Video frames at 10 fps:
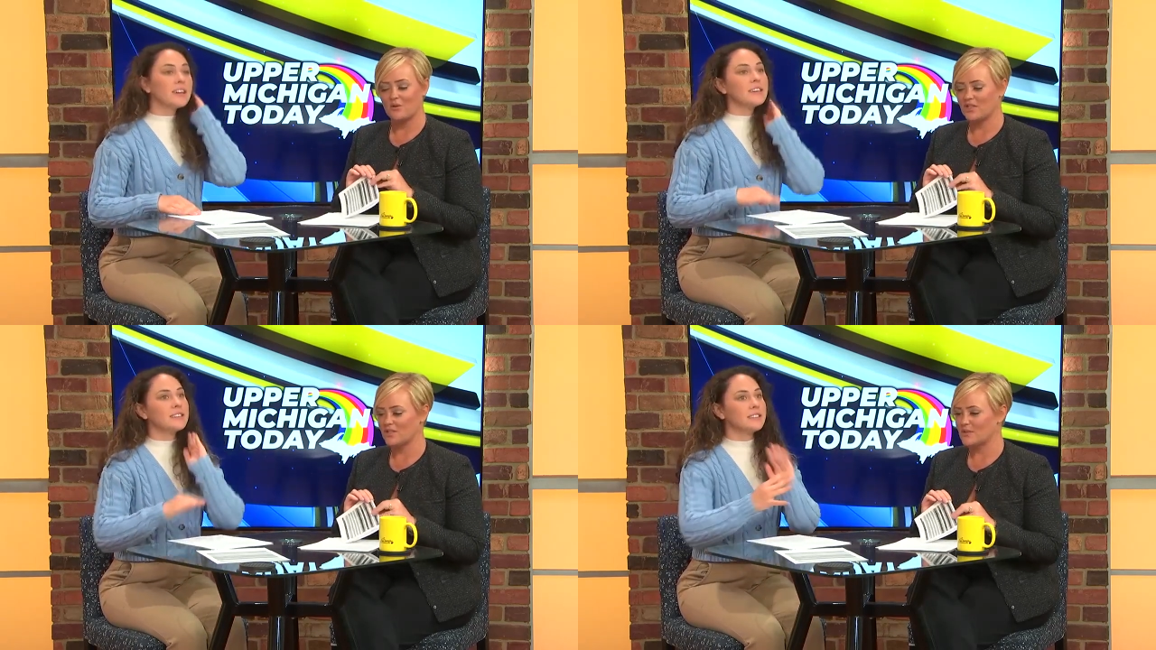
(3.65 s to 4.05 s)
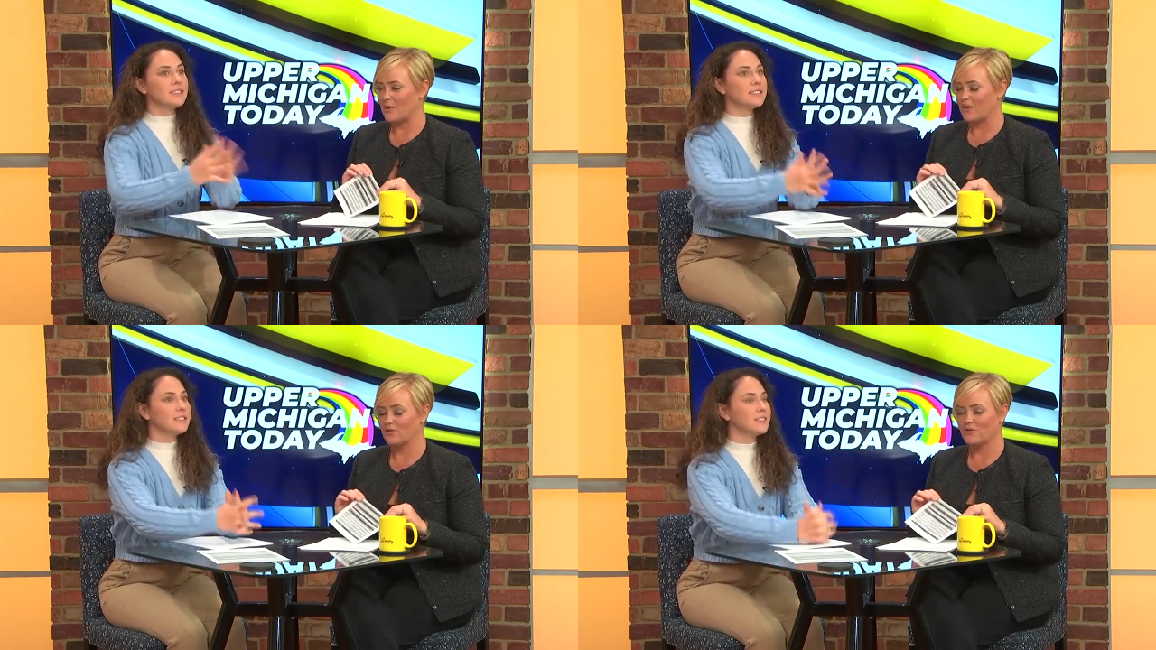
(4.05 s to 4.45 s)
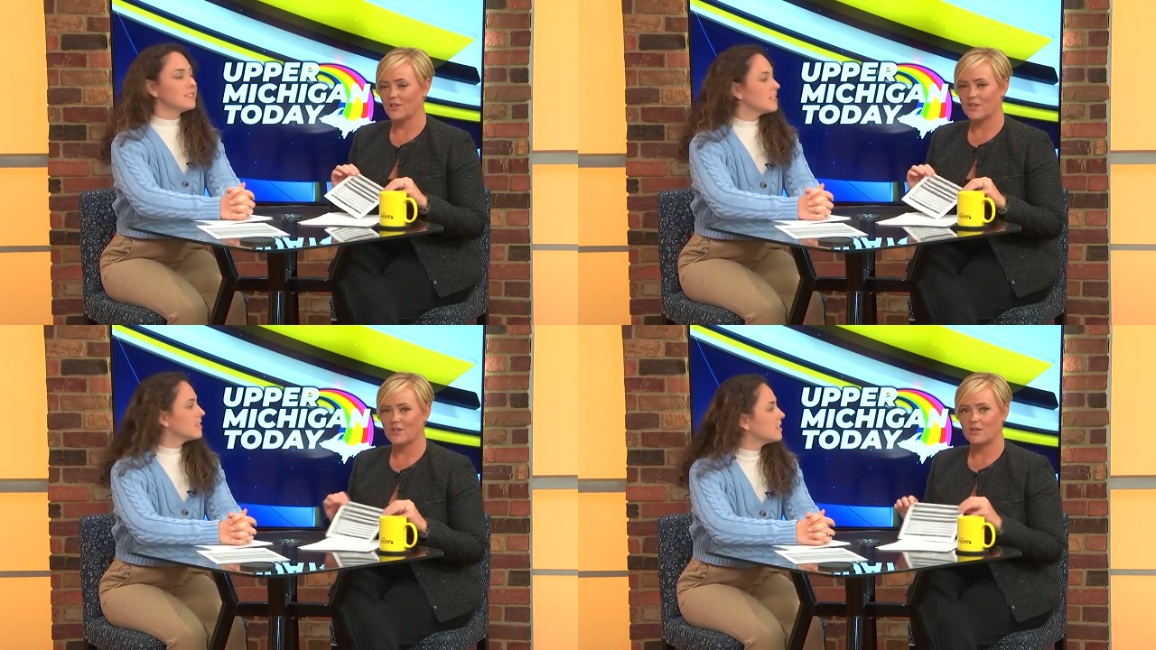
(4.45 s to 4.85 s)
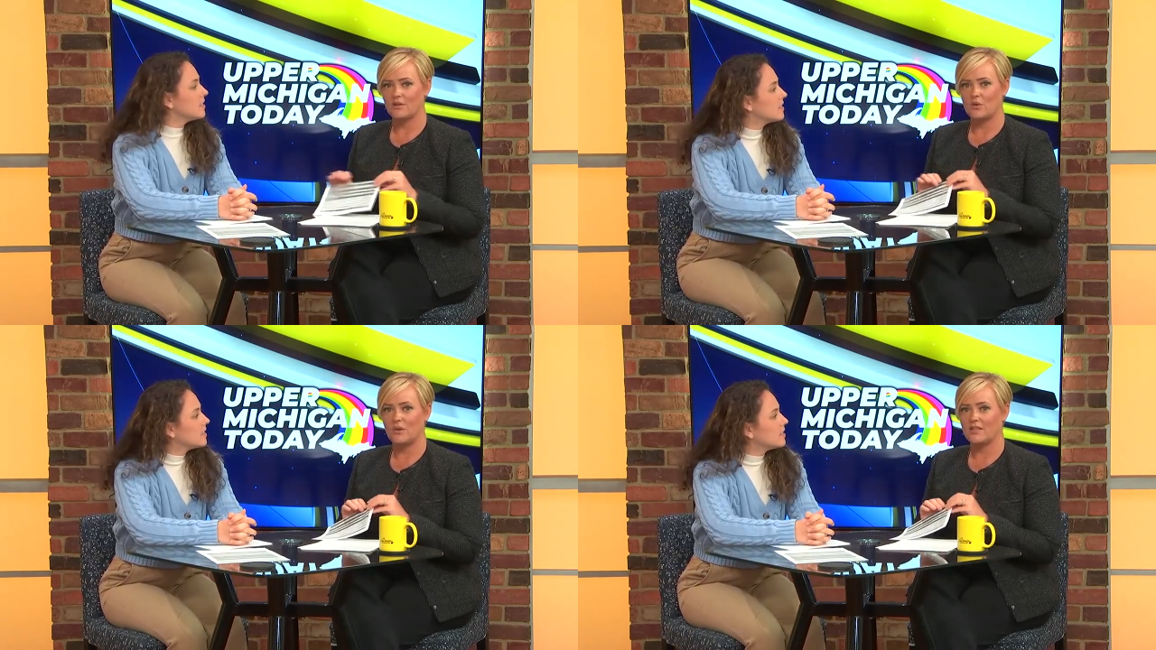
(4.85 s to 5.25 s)
Speaker 1: We just went over the
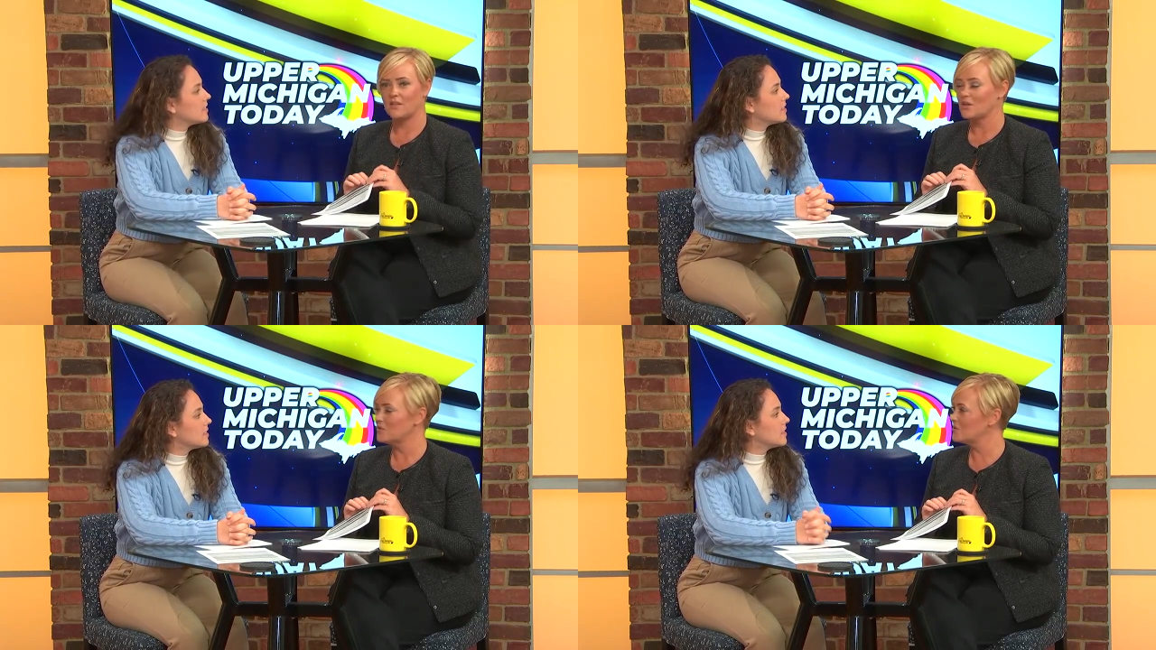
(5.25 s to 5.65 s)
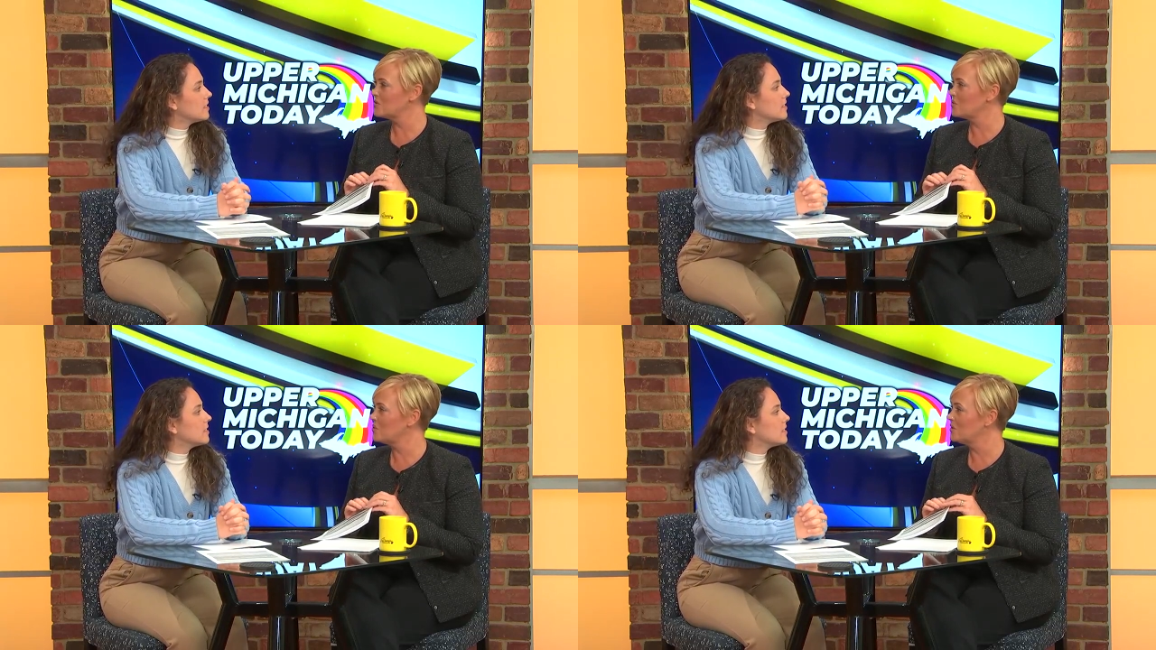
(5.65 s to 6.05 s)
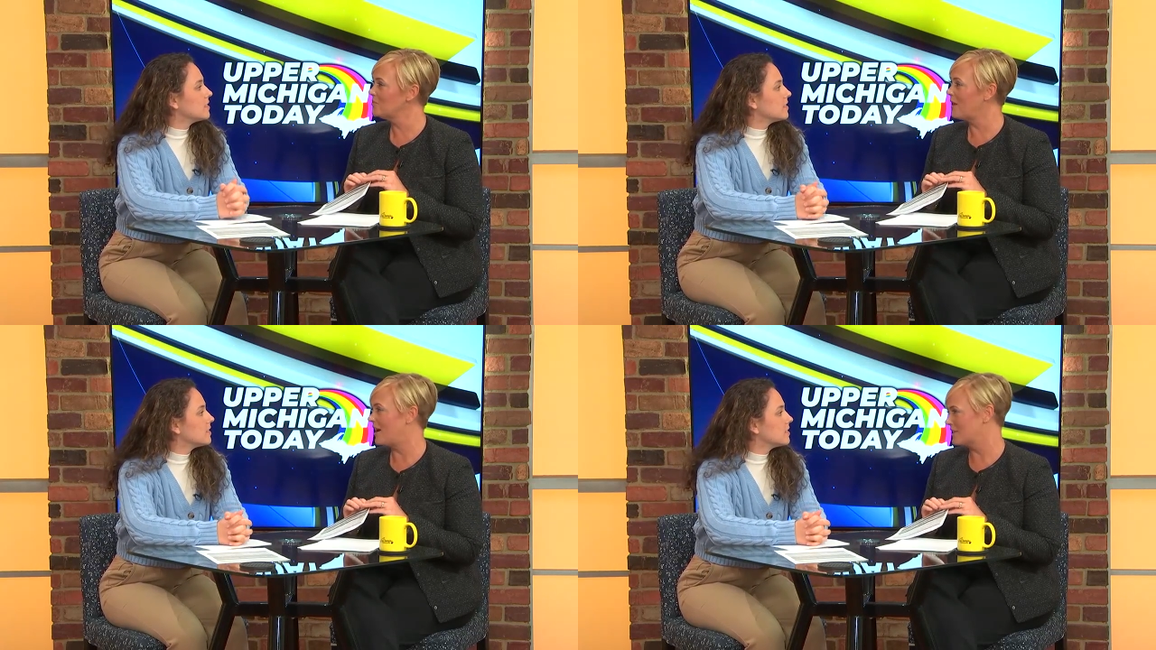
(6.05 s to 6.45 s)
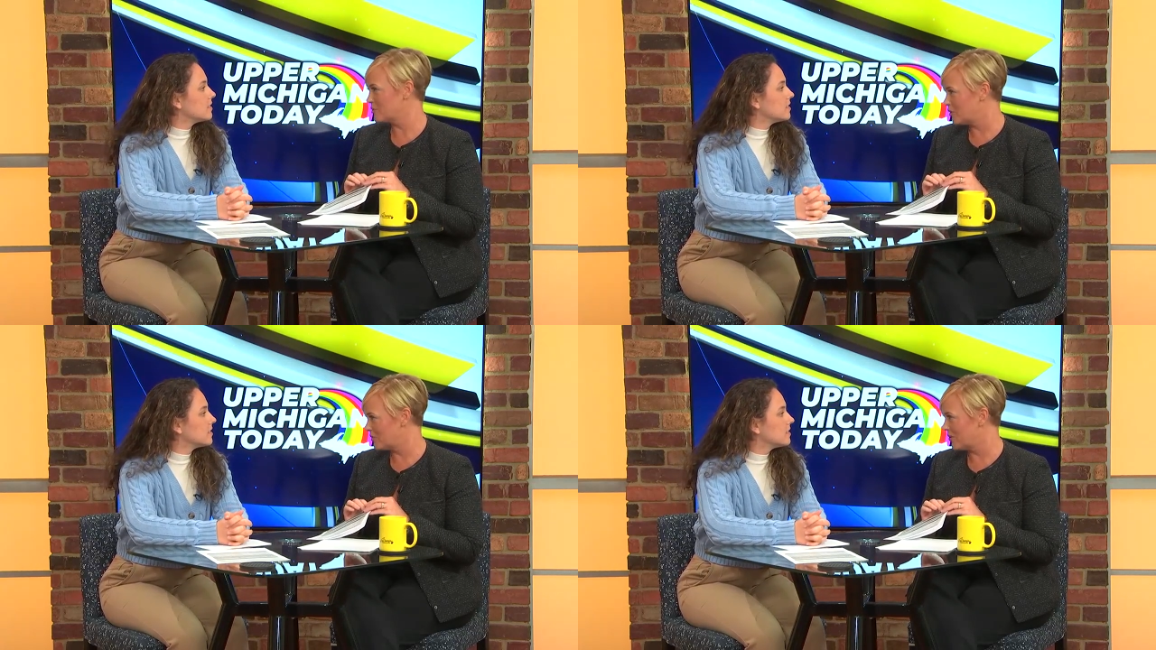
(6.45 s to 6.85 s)
Gwinn School bond
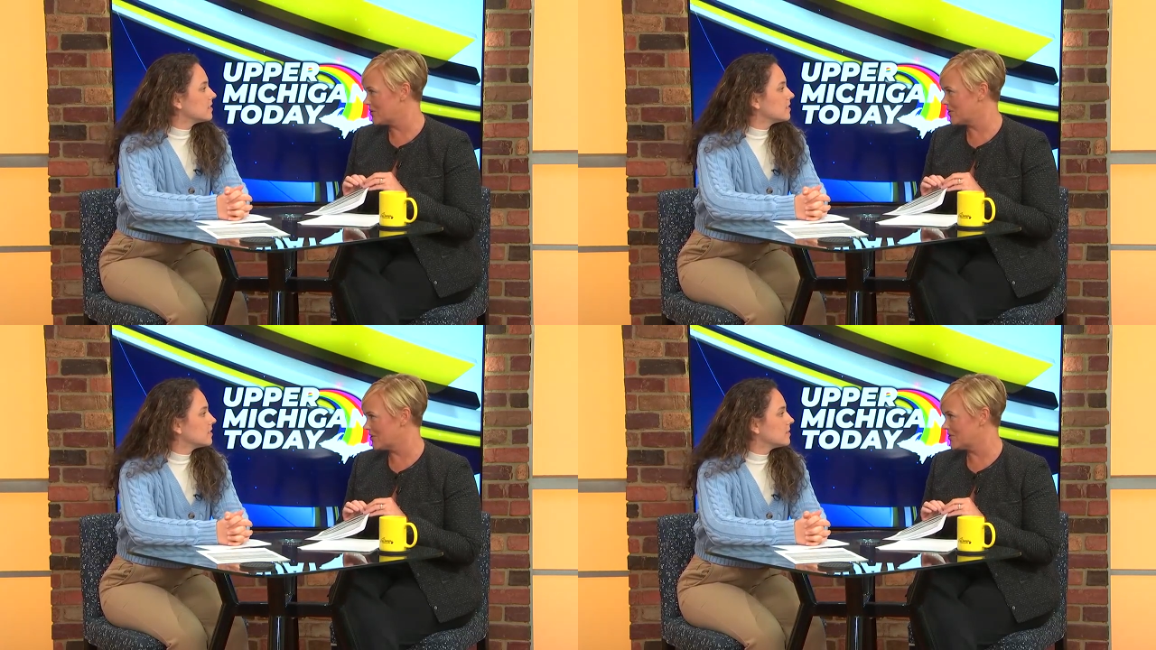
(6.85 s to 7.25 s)
proposal.